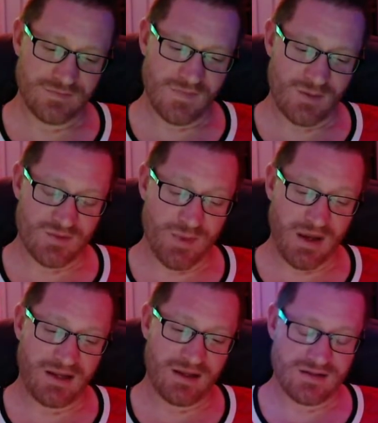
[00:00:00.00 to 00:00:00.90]
I'm
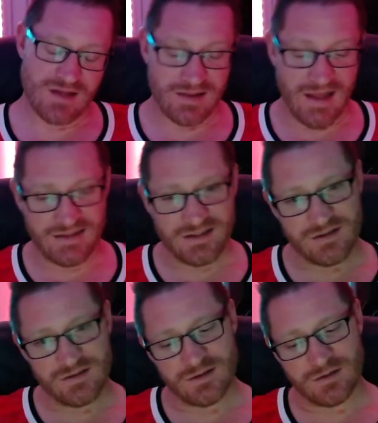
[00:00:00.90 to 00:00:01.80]
debating it. I'd like
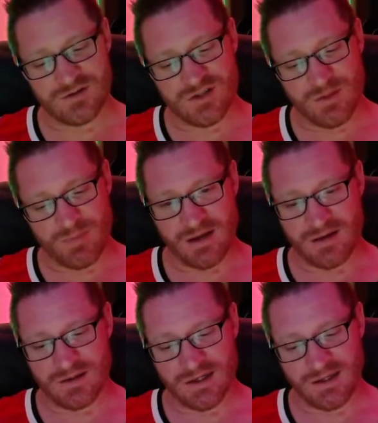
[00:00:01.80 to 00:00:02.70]
to, jump back
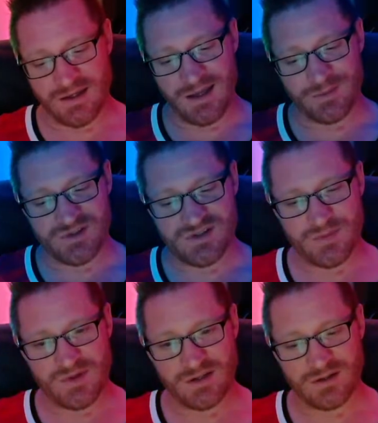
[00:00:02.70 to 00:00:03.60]
on like a game or
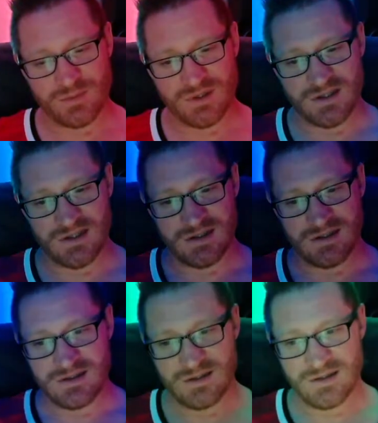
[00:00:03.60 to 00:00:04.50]
something here, but I
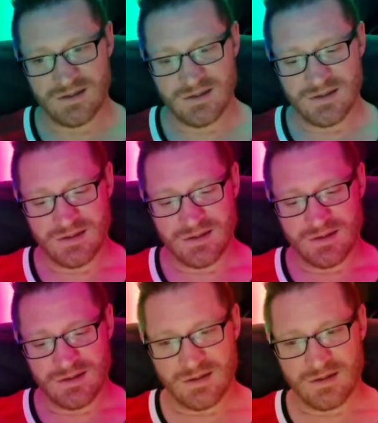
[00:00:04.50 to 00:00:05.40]

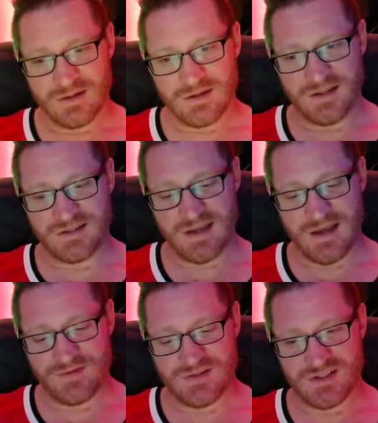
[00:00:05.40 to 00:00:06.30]
hate to
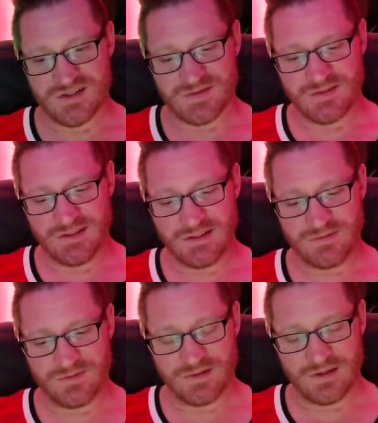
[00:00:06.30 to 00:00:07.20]
have to just
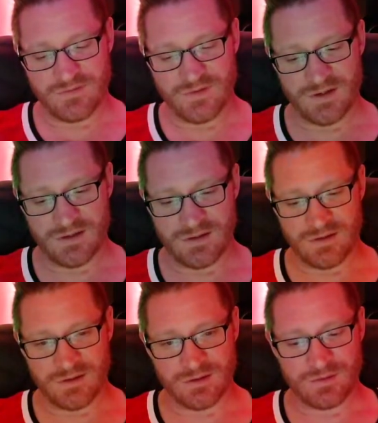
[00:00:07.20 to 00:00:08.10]
leave if it,
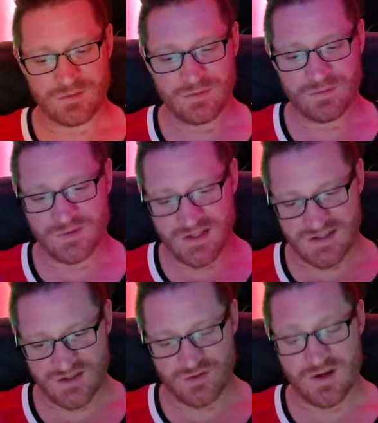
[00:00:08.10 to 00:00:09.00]

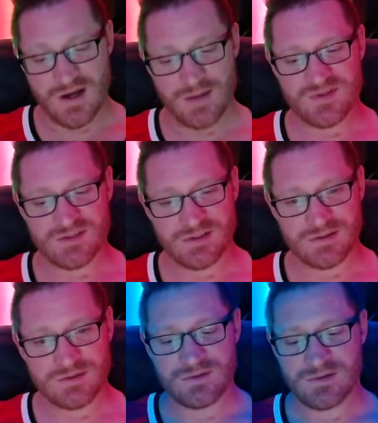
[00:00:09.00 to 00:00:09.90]
doesn't drop.
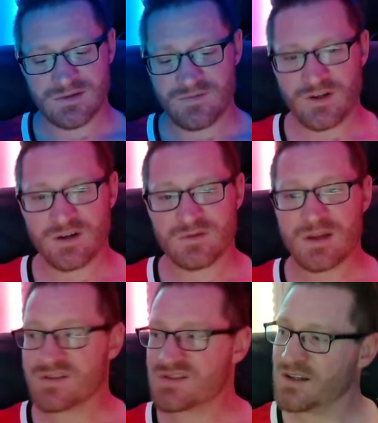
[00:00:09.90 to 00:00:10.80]
So, figured I'd
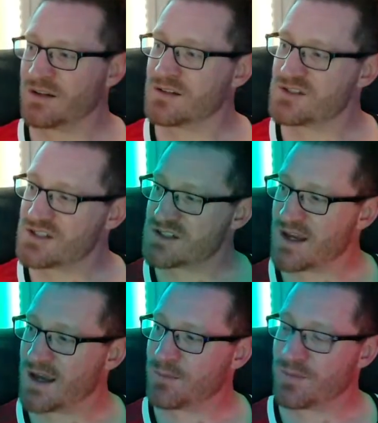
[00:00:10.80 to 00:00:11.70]
rather sit here and chit
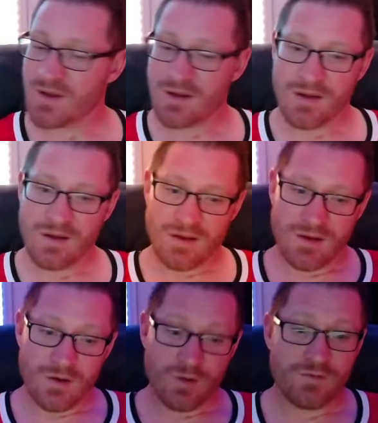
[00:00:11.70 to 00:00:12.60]
chat.
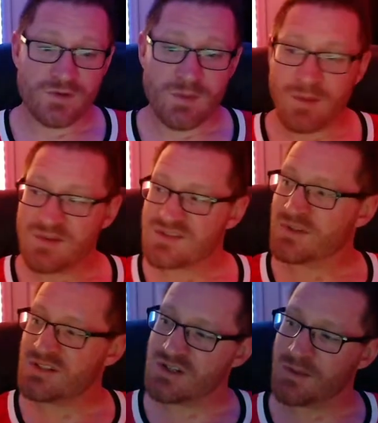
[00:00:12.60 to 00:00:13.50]
Hopefully, maybe
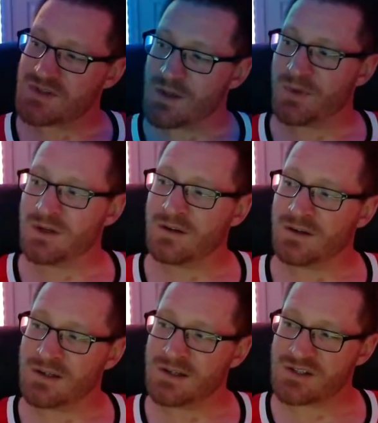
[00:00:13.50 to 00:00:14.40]
somebody jumps up in
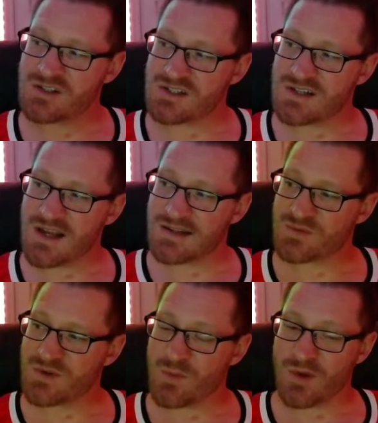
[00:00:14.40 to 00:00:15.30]
here and chit chats
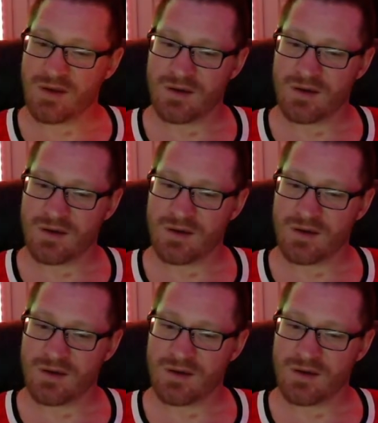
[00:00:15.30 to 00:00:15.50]
with me.